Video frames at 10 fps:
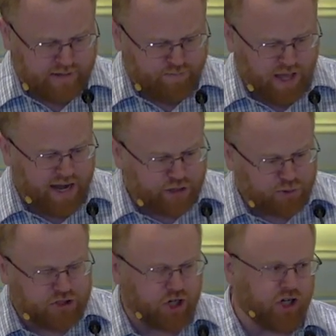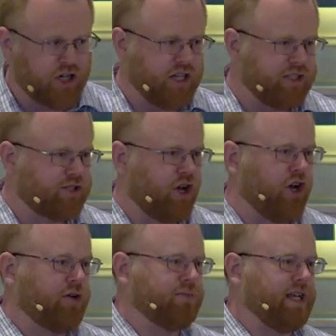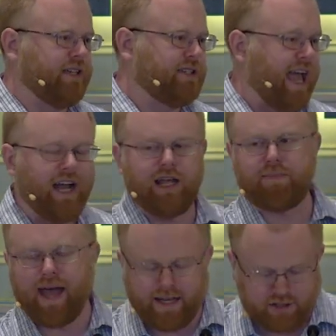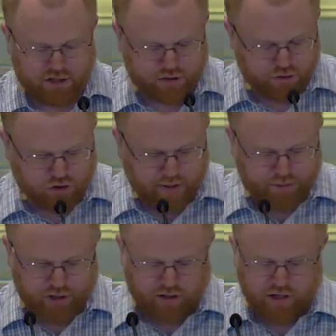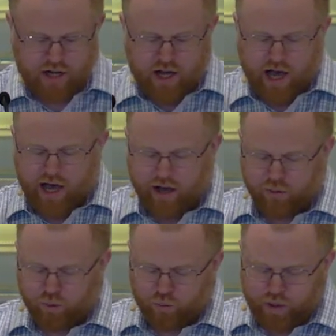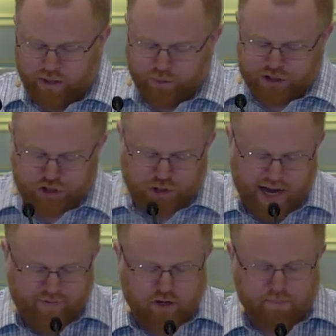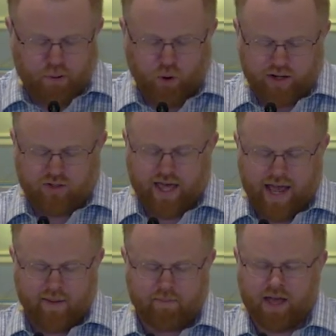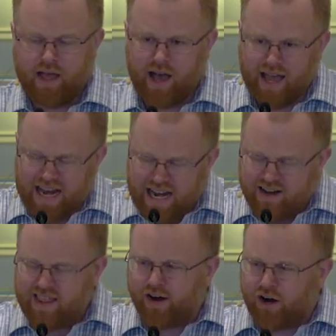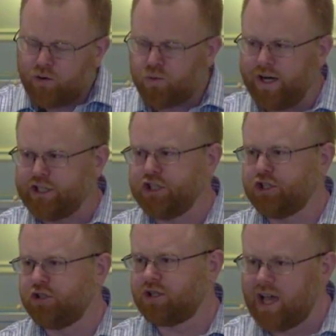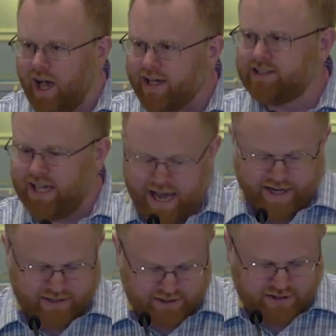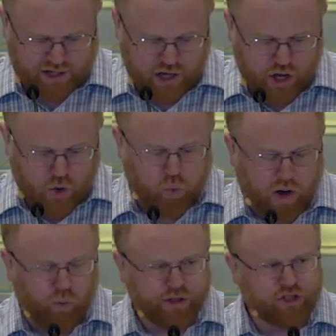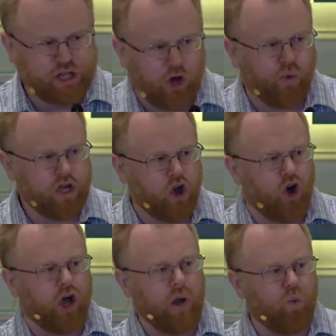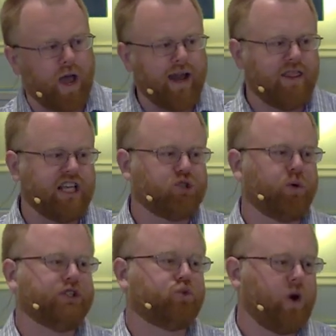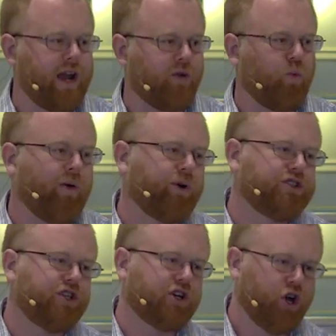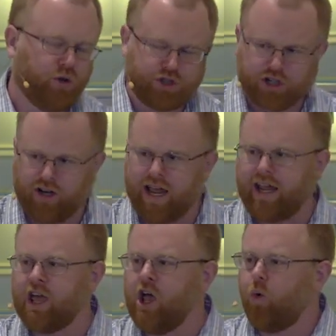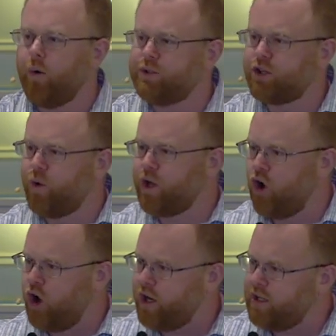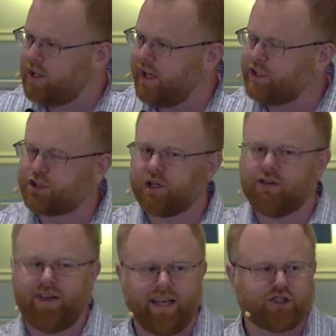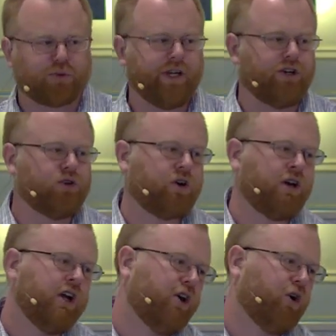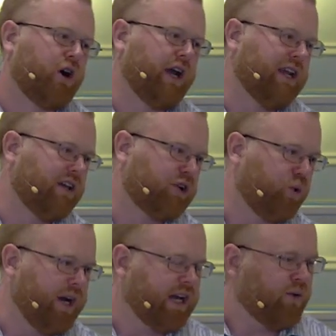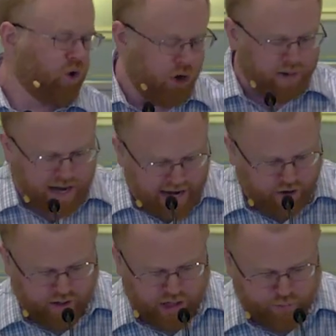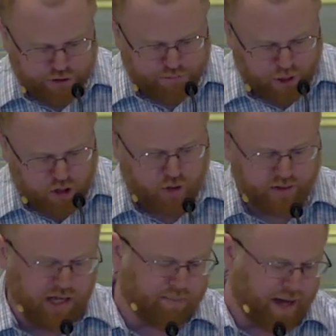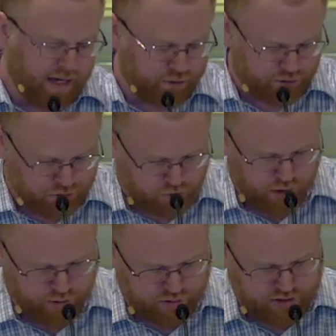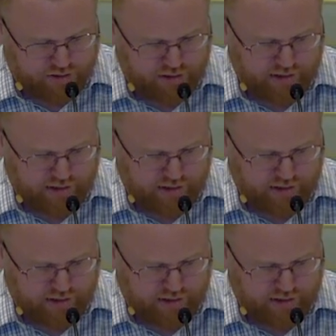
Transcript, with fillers: And as we turn to these Psalms, as any passage of Scripture, uh, we, we strive to put them uh, in their original context what was going on when this was written. What was the culture like? What was going on in the history of Israel or, or in the Greek and Roman era in which Paul and the apostles wrote?